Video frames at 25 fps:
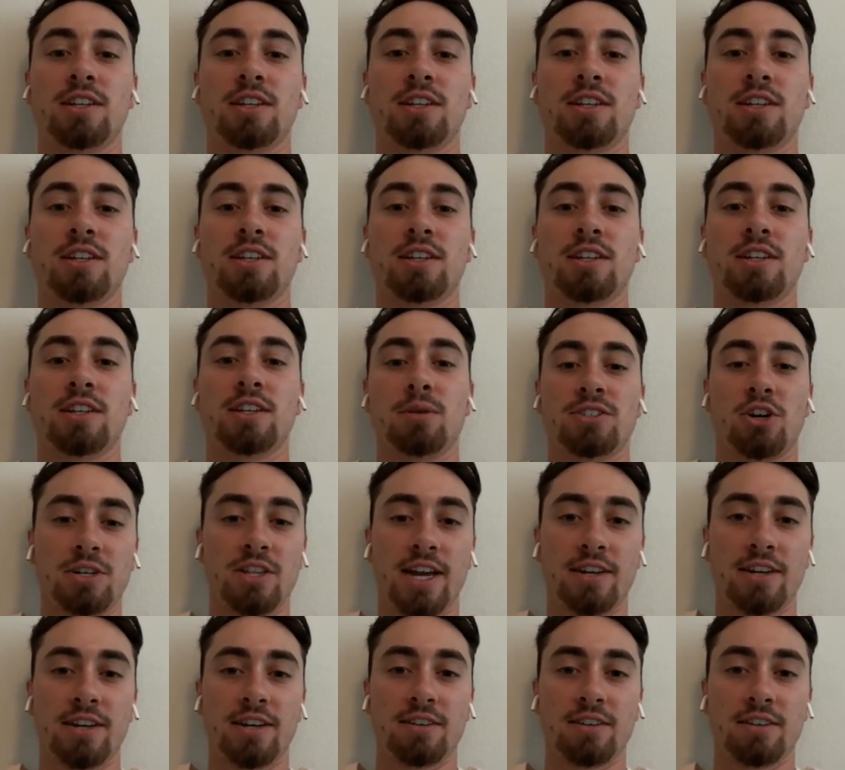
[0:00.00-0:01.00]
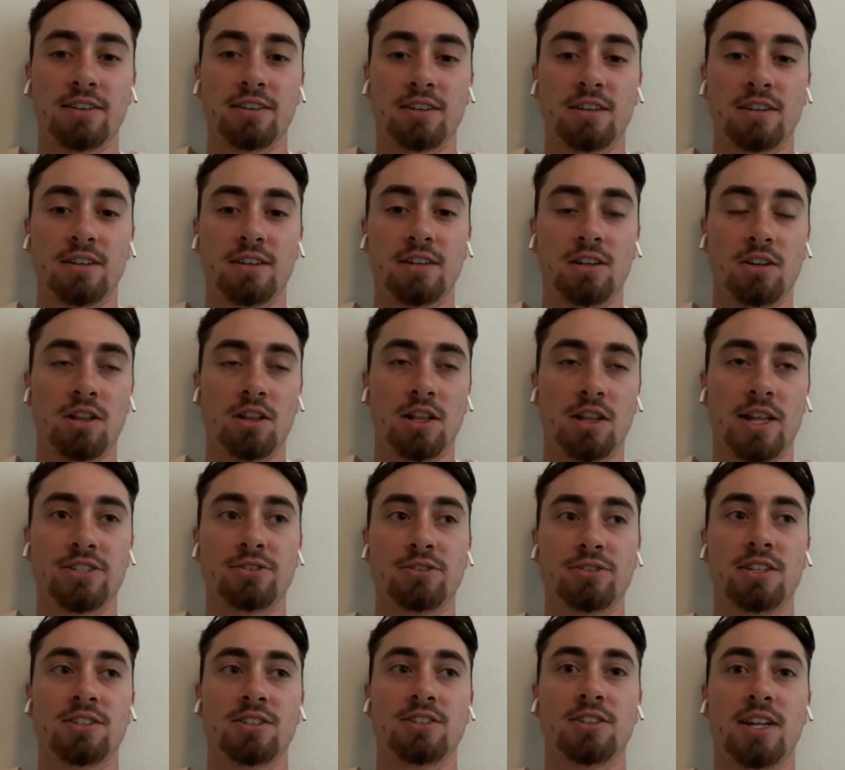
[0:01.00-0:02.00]
We did that the last 2
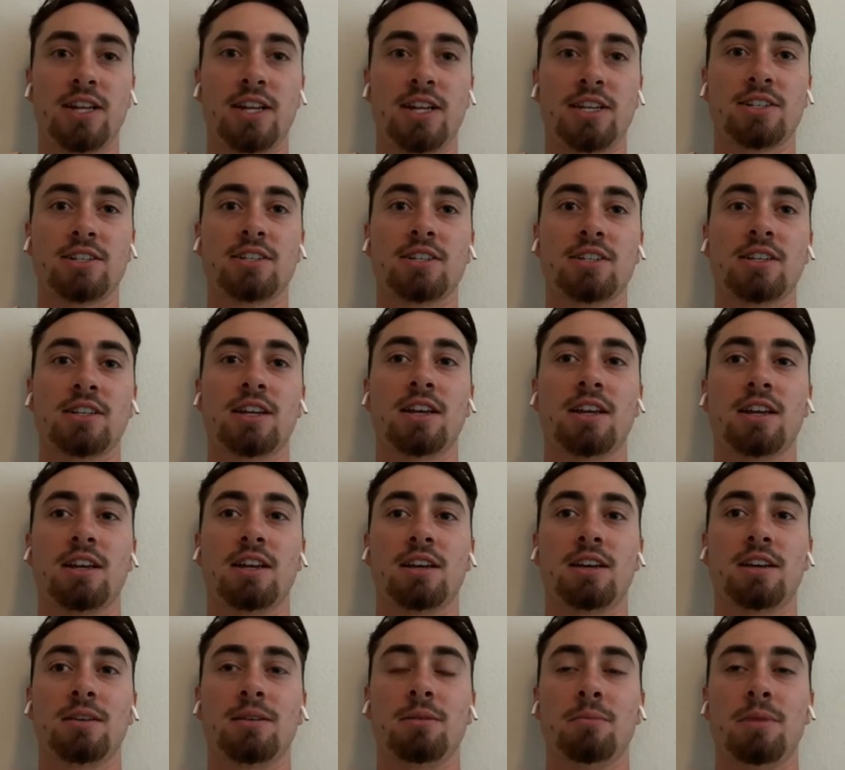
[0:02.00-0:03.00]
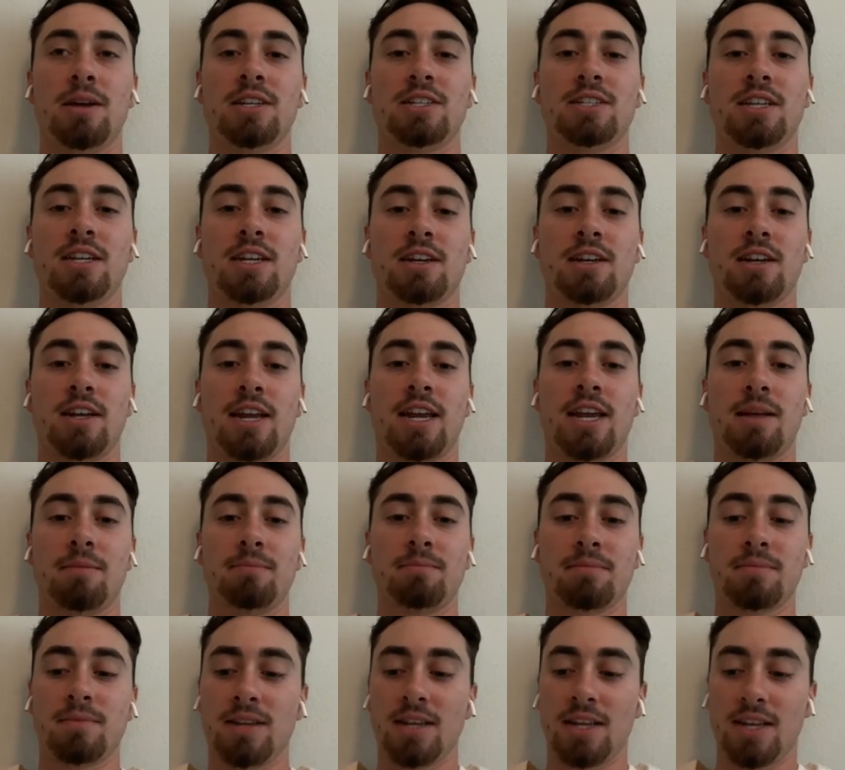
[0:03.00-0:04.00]
seasons, so that's amazing, and I can't
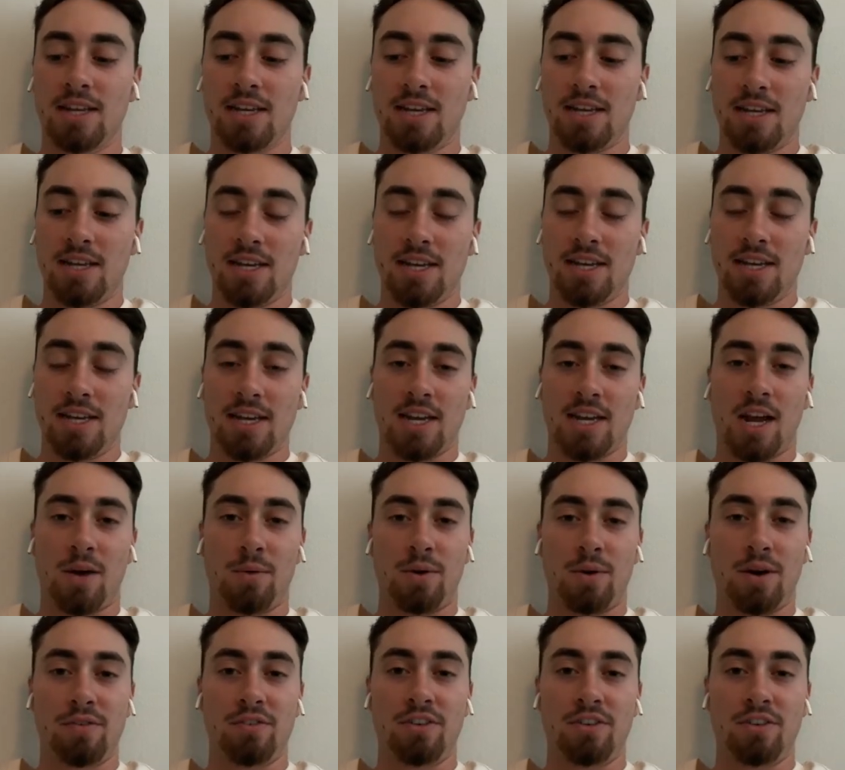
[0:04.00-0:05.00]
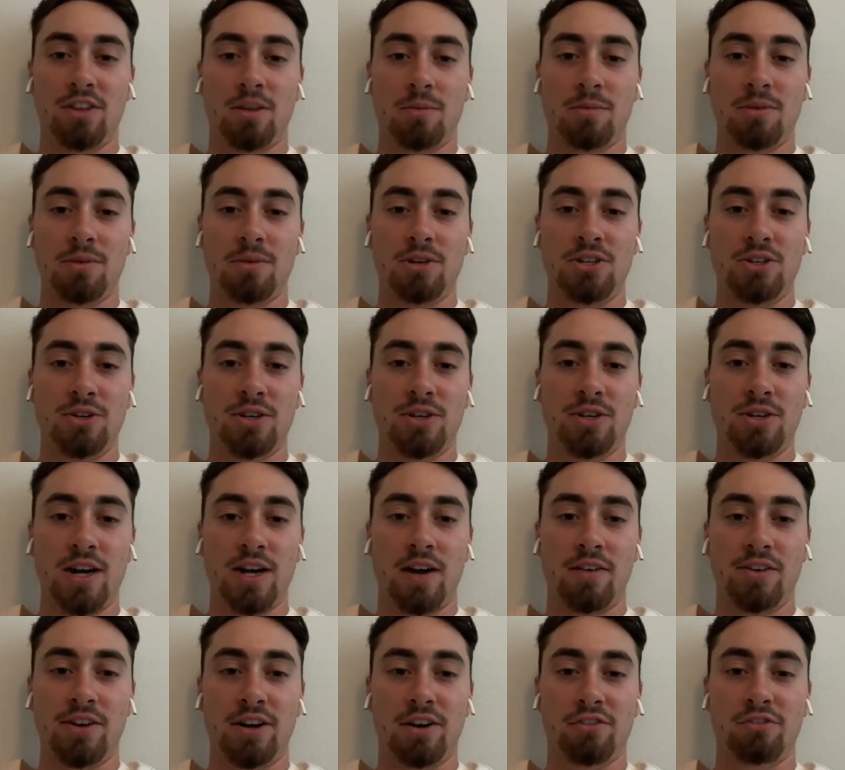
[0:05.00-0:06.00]
wait for them to do it every year from
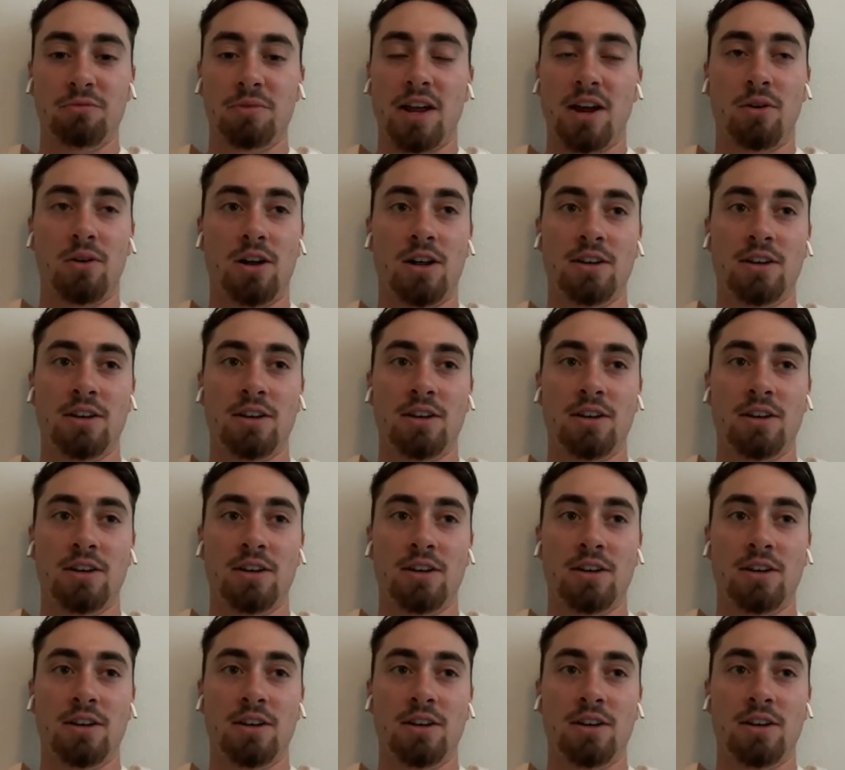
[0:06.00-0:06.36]
now on